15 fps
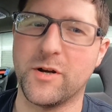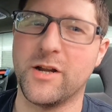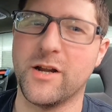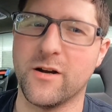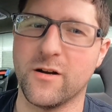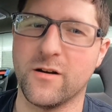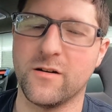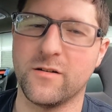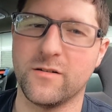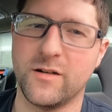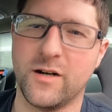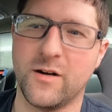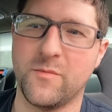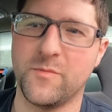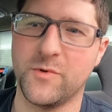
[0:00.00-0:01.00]
able to hear.
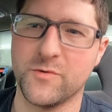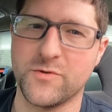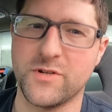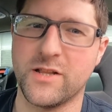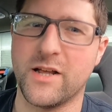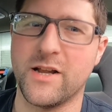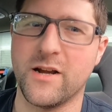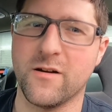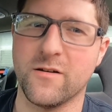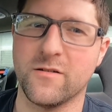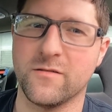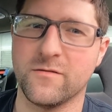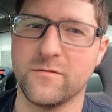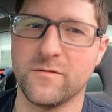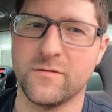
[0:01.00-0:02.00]
You'll see that here
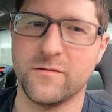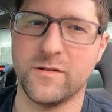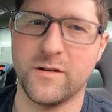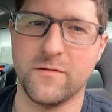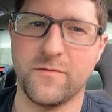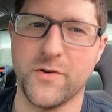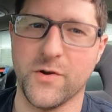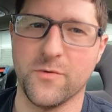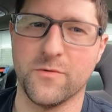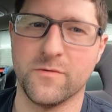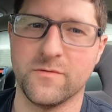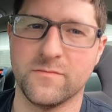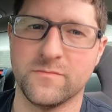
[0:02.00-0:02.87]
in a few.